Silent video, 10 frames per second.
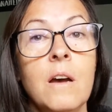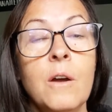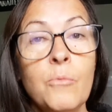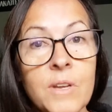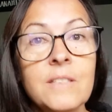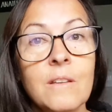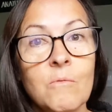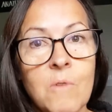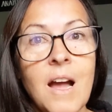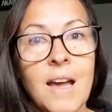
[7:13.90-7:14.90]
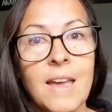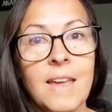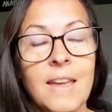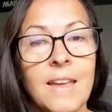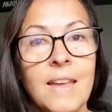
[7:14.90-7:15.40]
a reason
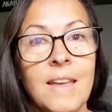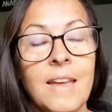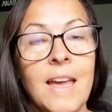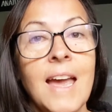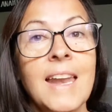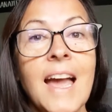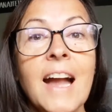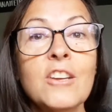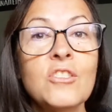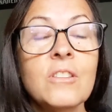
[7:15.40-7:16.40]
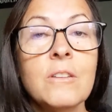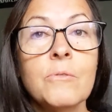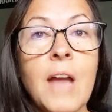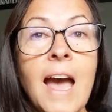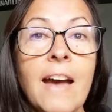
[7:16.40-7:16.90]
why, and actually
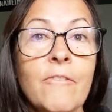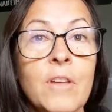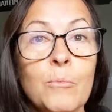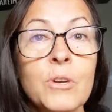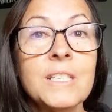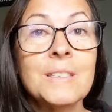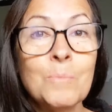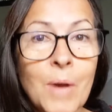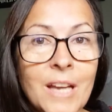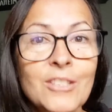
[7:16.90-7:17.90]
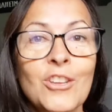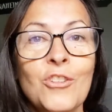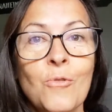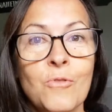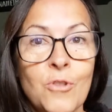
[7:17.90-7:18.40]
have them respect
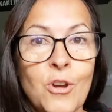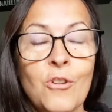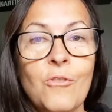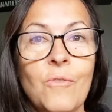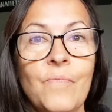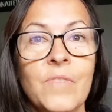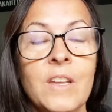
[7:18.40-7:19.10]
your no.